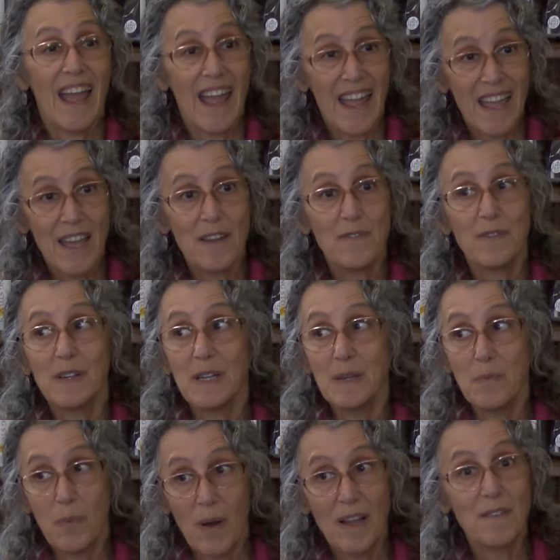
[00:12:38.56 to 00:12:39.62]

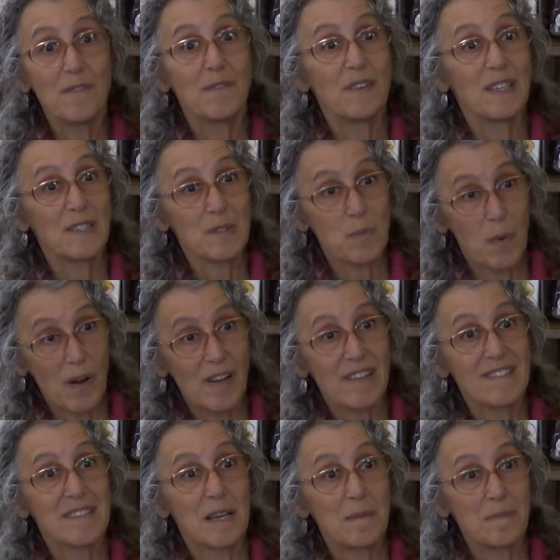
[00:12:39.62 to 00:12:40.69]
Everyone feels
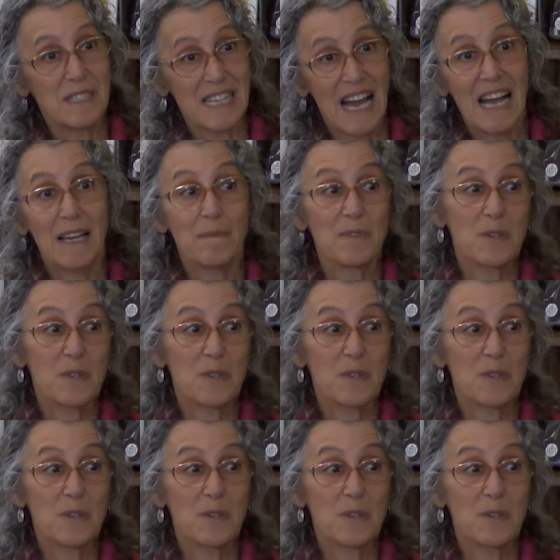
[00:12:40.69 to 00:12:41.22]
worried sometimes,